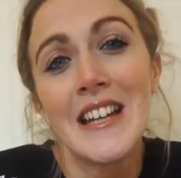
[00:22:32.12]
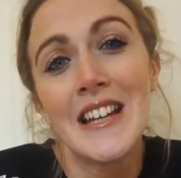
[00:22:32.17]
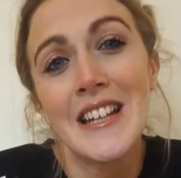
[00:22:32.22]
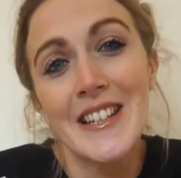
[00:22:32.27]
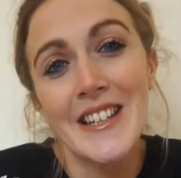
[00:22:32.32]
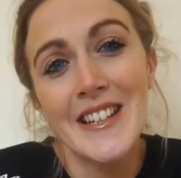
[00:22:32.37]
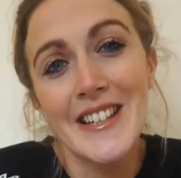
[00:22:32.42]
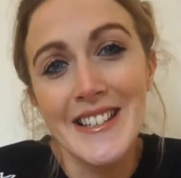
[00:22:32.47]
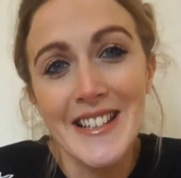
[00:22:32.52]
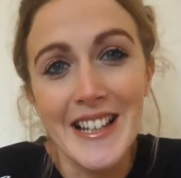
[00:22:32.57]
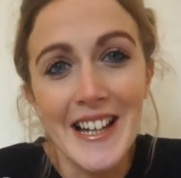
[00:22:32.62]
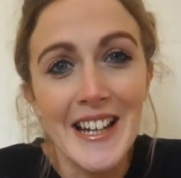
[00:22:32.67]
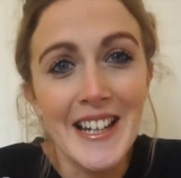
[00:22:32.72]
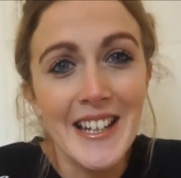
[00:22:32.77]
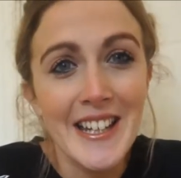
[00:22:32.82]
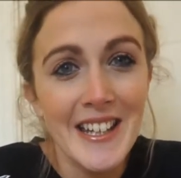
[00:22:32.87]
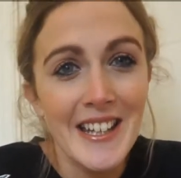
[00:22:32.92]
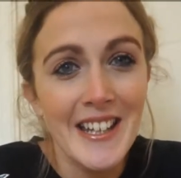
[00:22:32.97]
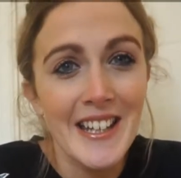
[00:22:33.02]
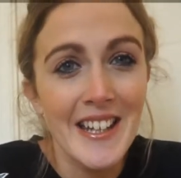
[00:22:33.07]
because
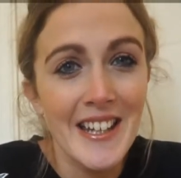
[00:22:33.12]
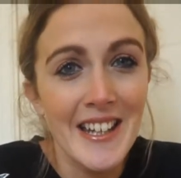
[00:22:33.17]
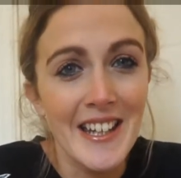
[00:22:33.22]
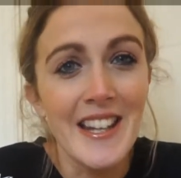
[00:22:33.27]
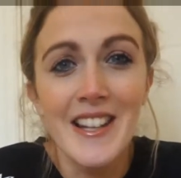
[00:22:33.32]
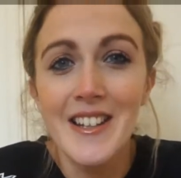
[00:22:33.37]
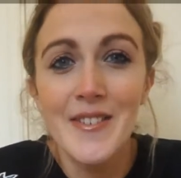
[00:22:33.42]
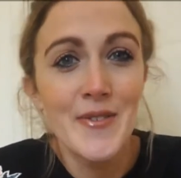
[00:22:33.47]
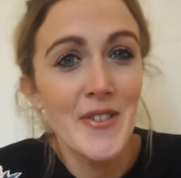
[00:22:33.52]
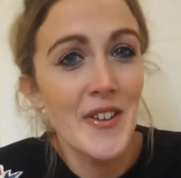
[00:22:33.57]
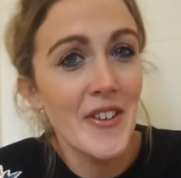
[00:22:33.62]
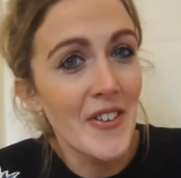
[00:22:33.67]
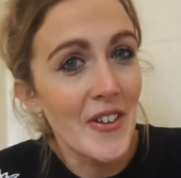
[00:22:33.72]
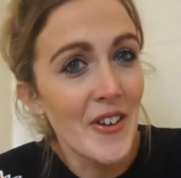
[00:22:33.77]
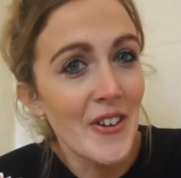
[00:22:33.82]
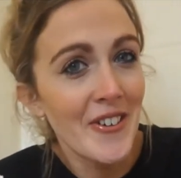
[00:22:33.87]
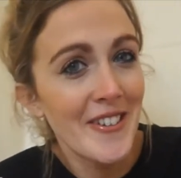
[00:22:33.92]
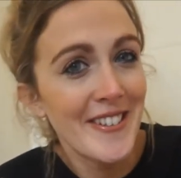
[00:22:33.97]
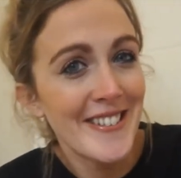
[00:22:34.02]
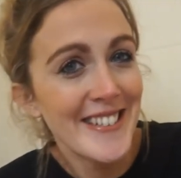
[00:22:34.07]
like, he loves the
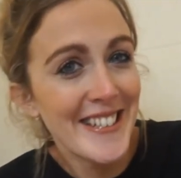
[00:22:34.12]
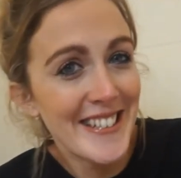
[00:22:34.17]
song.